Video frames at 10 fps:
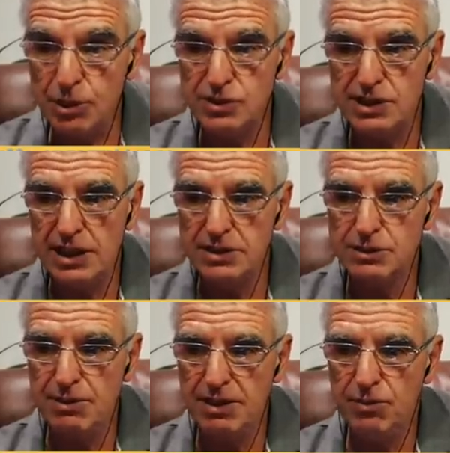
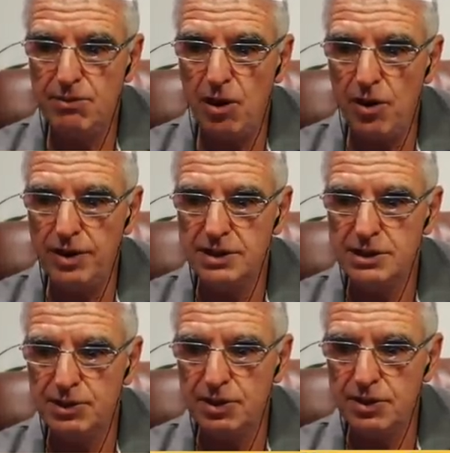sends me reminders,
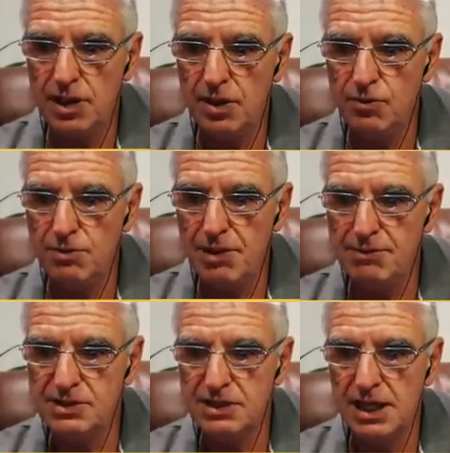but I don't
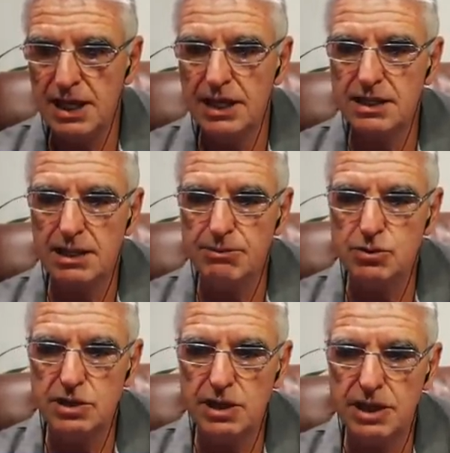remember seeing
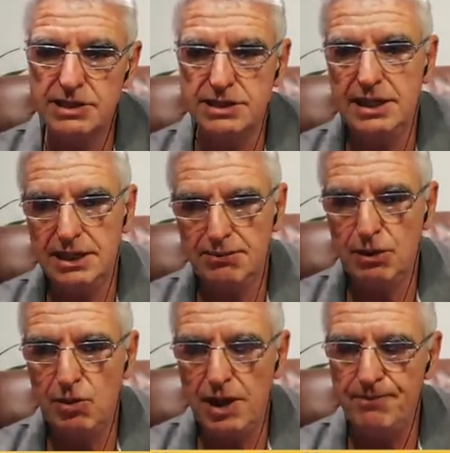WJ sending me
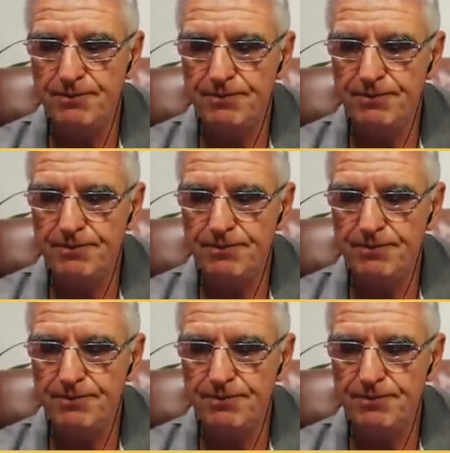one.